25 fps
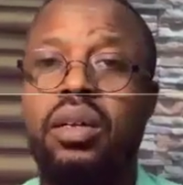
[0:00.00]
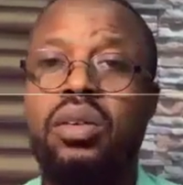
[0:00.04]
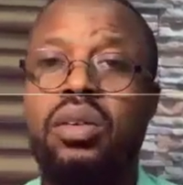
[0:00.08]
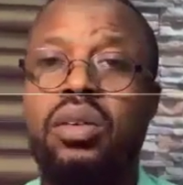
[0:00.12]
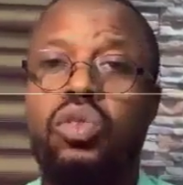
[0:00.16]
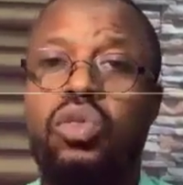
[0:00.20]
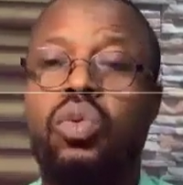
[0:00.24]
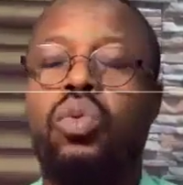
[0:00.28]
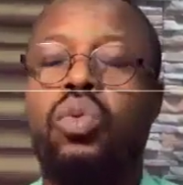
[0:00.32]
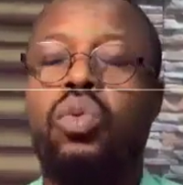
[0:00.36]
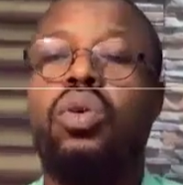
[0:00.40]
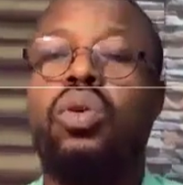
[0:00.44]

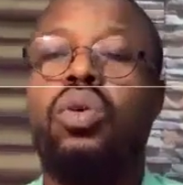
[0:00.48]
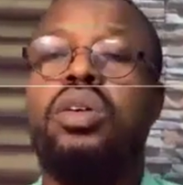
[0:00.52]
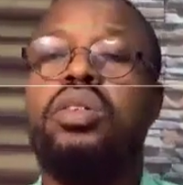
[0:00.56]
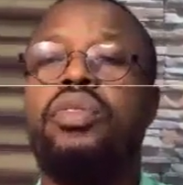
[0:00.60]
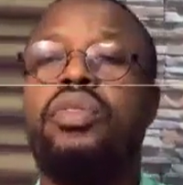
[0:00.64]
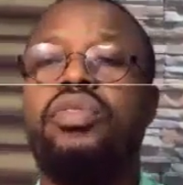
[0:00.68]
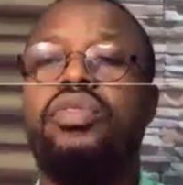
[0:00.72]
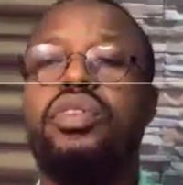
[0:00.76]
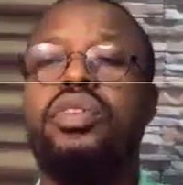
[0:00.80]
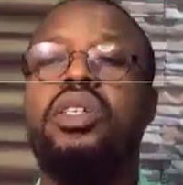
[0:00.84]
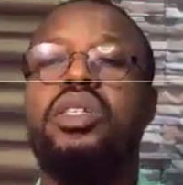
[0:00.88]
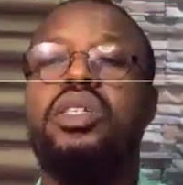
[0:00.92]
So once
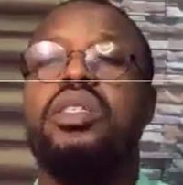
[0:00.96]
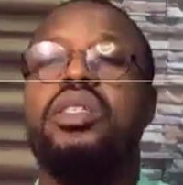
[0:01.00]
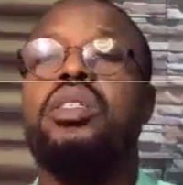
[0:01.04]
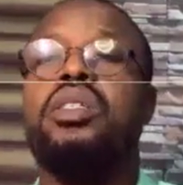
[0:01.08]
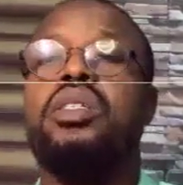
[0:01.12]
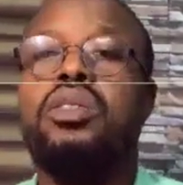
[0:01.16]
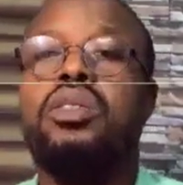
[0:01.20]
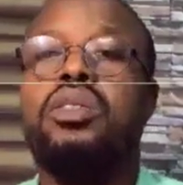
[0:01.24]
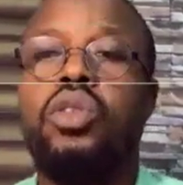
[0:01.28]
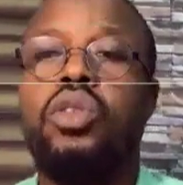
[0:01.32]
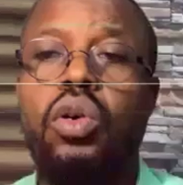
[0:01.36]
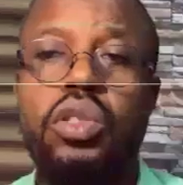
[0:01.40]
it
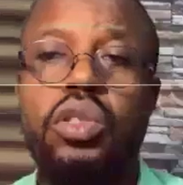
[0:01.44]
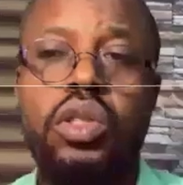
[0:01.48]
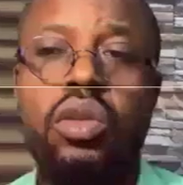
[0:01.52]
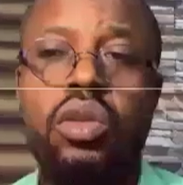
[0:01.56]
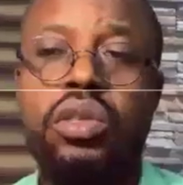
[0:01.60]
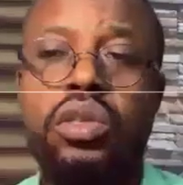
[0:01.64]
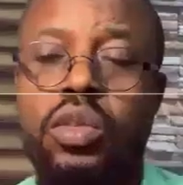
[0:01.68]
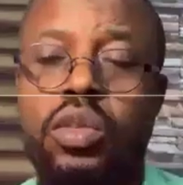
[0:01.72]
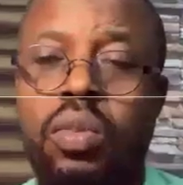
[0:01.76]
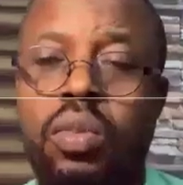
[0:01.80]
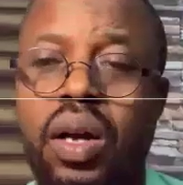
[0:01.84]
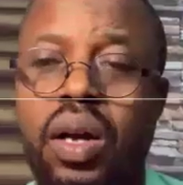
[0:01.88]
finishes touch on
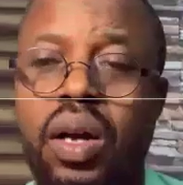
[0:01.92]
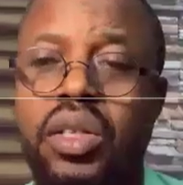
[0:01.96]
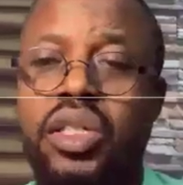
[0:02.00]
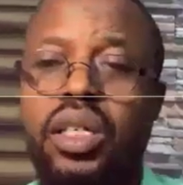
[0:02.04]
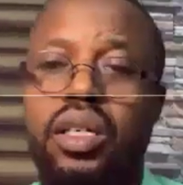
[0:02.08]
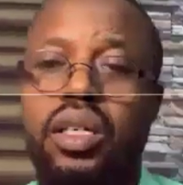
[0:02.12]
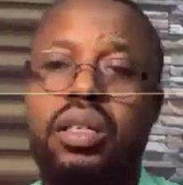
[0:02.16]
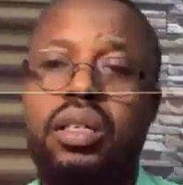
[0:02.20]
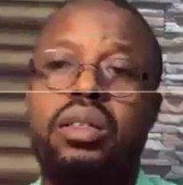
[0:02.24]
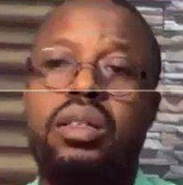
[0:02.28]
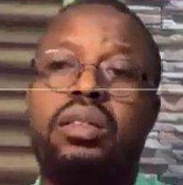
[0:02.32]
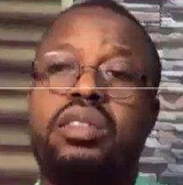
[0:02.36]
the smart
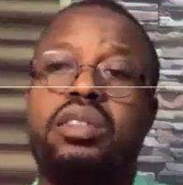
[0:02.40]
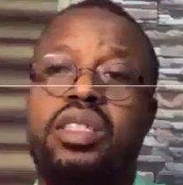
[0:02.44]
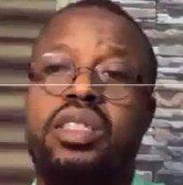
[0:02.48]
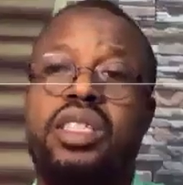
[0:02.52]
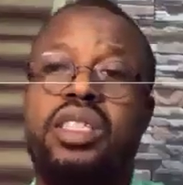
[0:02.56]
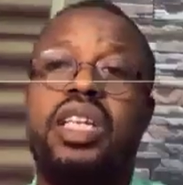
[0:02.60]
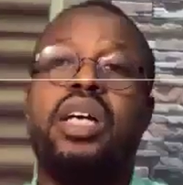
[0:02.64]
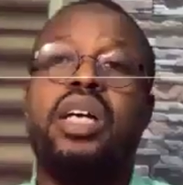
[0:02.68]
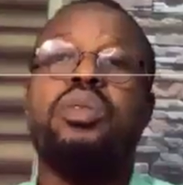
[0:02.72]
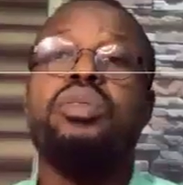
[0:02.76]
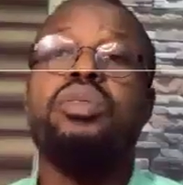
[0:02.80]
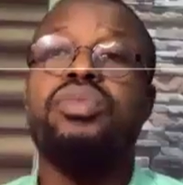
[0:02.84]
chain,
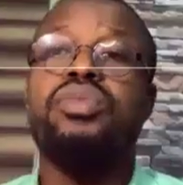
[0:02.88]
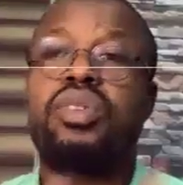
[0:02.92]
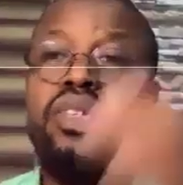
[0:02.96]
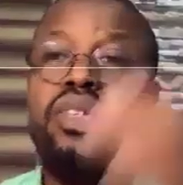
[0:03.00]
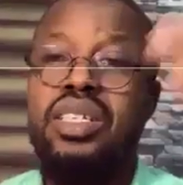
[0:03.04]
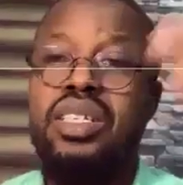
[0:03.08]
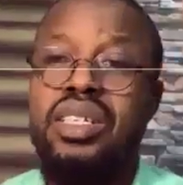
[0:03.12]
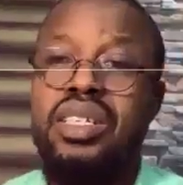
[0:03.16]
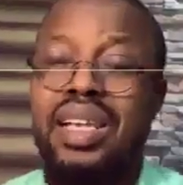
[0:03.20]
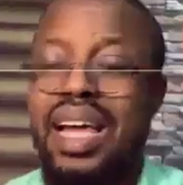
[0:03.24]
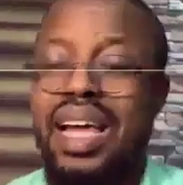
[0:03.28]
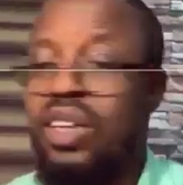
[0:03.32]
scheduled for
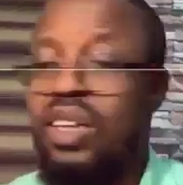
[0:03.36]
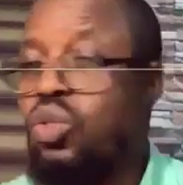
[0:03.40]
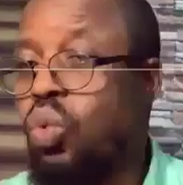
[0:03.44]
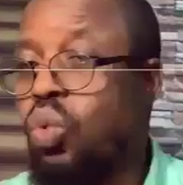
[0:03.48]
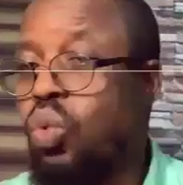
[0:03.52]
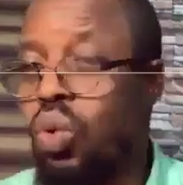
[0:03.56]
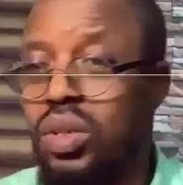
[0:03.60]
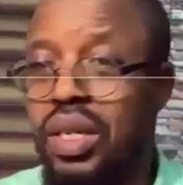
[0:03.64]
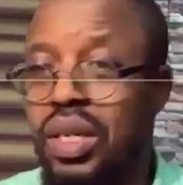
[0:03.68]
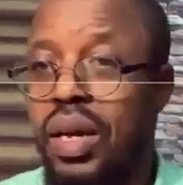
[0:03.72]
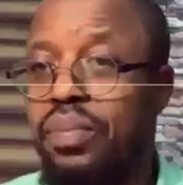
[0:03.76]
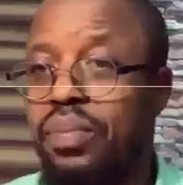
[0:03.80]
this last
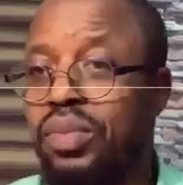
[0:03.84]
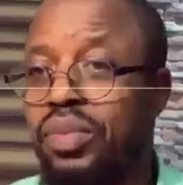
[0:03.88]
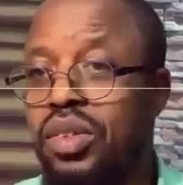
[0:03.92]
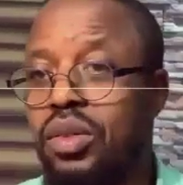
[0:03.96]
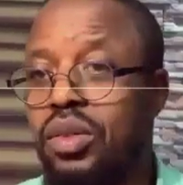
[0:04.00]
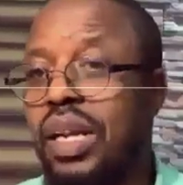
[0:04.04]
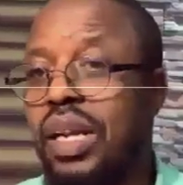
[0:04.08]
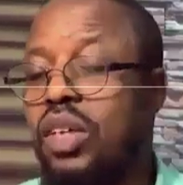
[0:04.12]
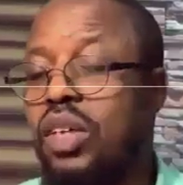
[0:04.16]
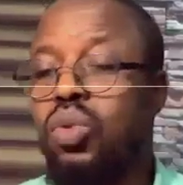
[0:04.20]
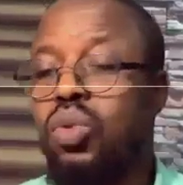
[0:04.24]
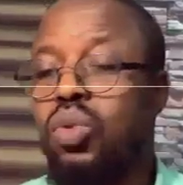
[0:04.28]
quarter of
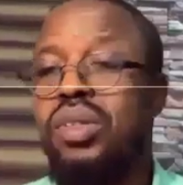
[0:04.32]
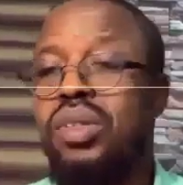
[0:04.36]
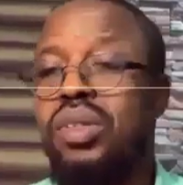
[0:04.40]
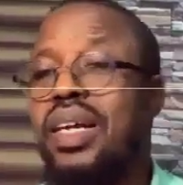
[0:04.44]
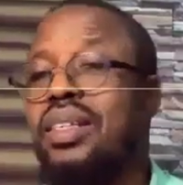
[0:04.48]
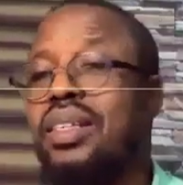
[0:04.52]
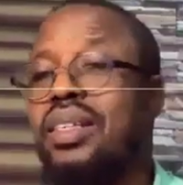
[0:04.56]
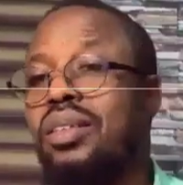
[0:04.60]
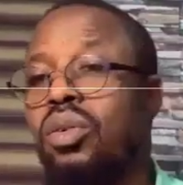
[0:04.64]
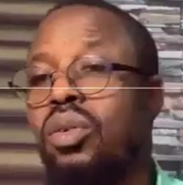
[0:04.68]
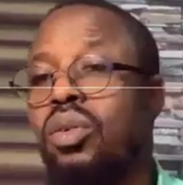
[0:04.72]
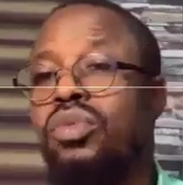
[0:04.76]

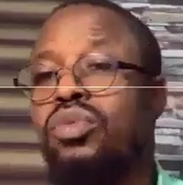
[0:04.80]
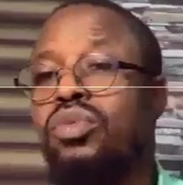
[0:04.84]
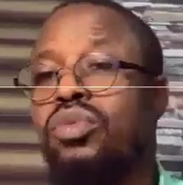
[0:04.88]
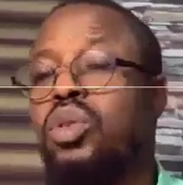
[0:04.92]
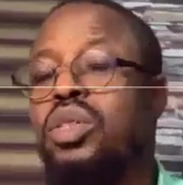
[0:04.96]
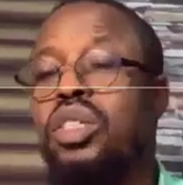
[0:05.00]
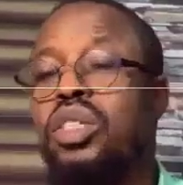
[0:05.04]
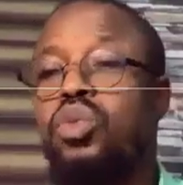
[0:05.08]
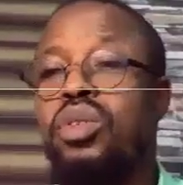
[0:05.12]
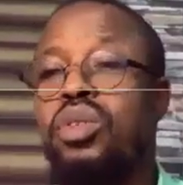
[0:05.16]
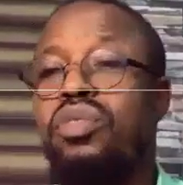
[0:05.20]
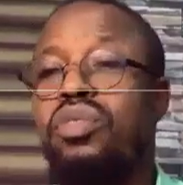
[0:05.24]

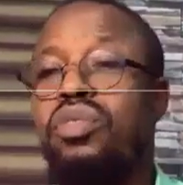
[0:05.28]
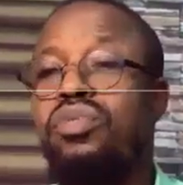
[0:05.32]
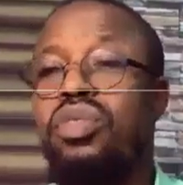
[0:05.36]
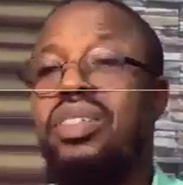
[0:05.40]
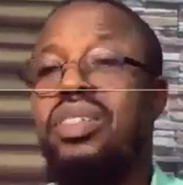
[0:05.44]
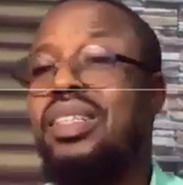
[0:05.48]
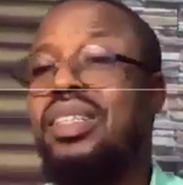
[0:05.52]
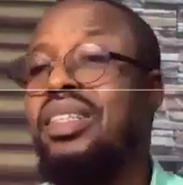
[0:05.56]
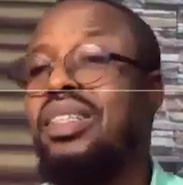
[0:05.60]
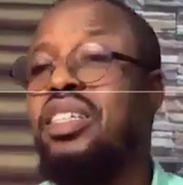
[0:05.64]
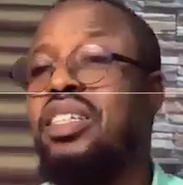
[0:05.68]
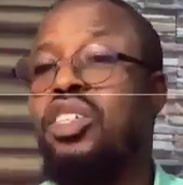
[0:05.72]
2024 is
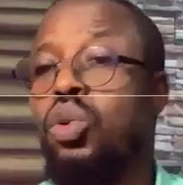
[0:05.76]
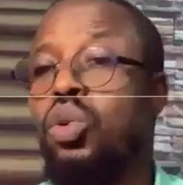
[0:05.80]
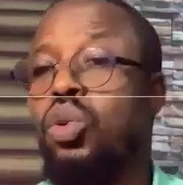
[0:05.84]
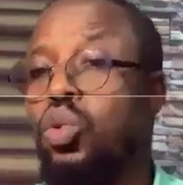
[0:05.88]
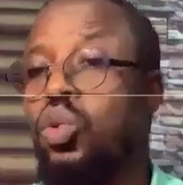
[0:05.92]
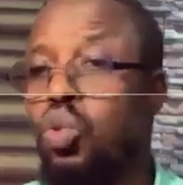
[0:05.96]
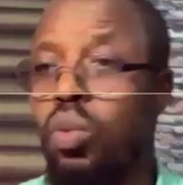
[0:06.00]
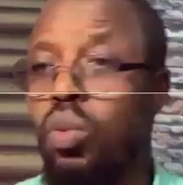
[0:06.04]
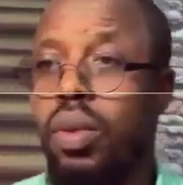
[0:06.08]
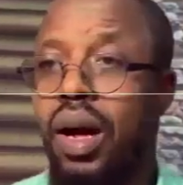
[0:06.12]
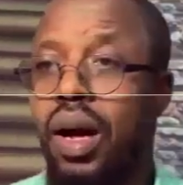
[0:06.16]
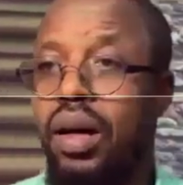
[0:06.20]
starting in
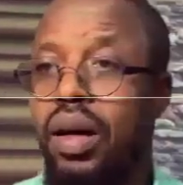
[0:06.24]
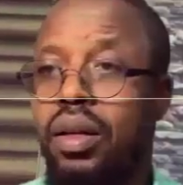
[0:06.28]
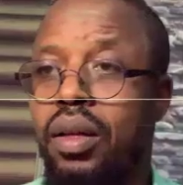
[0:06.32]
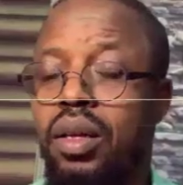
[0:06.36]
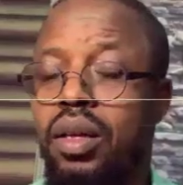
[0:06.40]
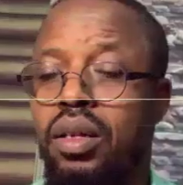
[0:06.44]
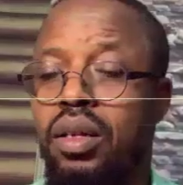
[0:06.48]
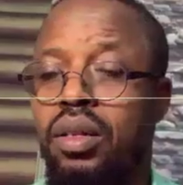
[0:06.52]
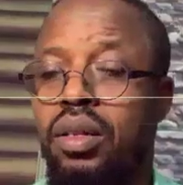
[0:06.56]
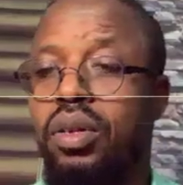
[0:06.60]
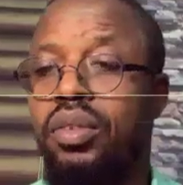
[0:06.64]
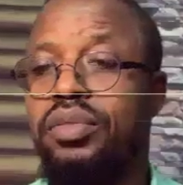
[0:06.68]
October,
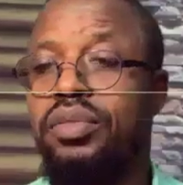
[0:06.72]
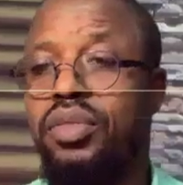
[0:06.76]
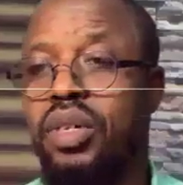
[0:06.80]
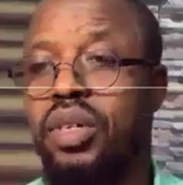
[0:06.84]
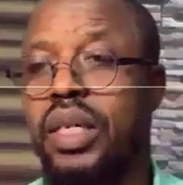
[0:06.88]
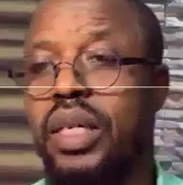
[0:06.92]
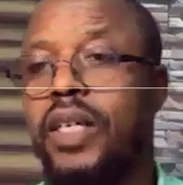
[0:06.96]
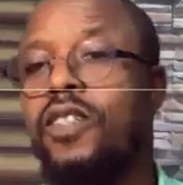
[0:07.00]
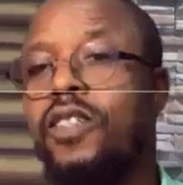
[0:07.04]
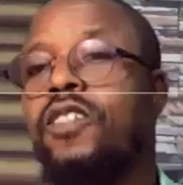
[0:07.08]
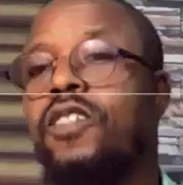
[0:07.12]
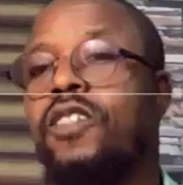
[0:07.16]
don't
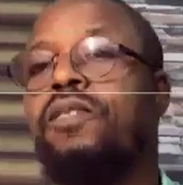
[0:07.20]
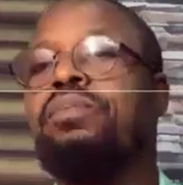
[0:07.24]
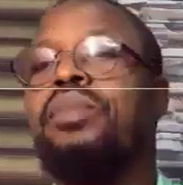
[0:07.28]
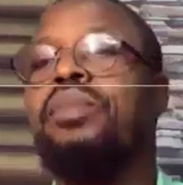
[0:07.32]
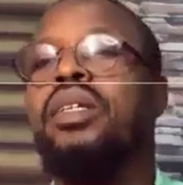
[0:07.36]
forget.